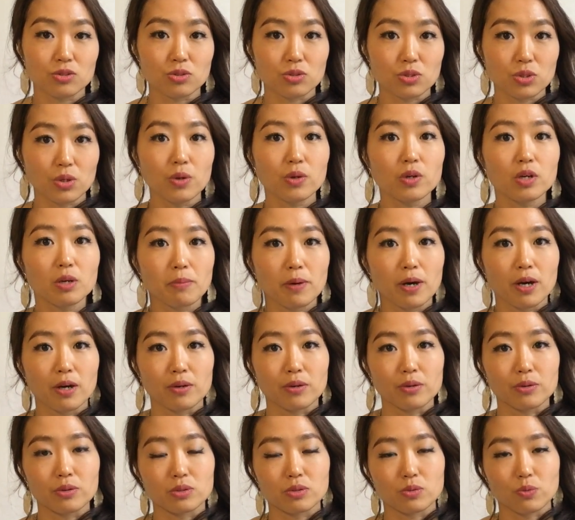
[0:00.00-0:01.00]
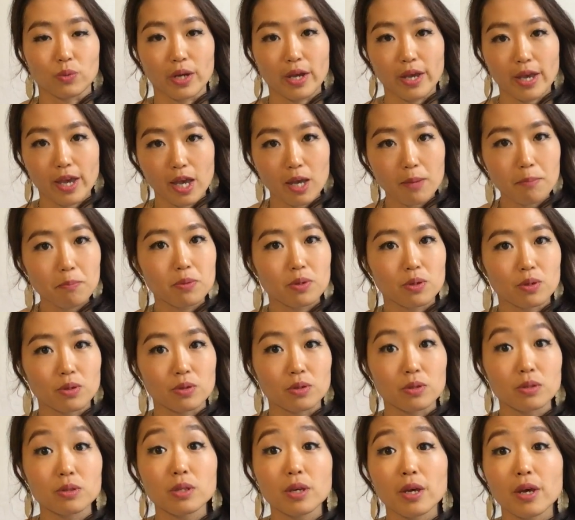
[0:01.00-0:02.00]
to talk about what
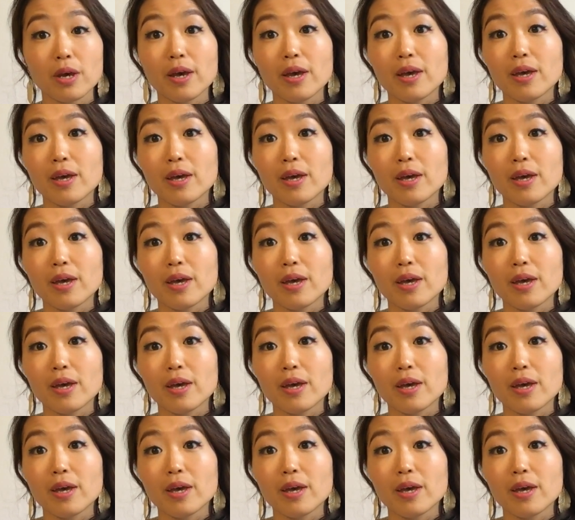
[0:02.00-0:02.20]
happened,